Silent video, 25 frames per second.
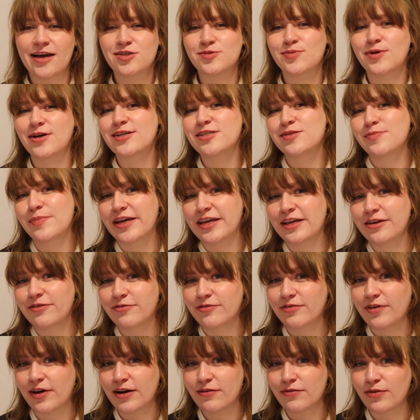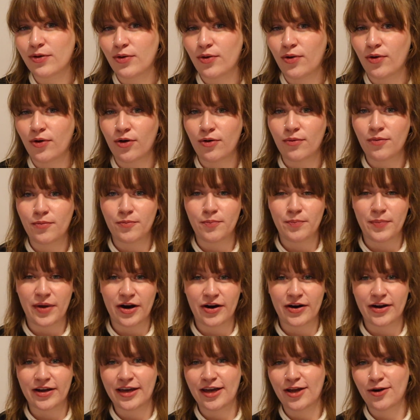as well as making fun of the whole
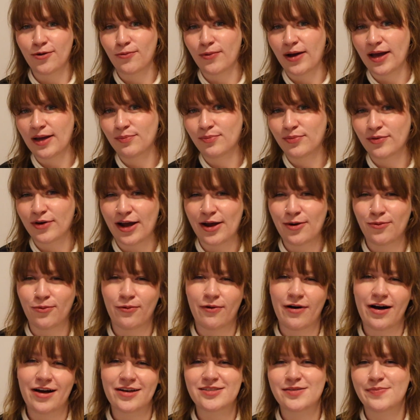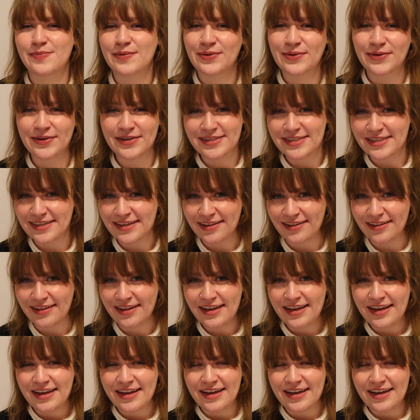American white bread waspy ordeal,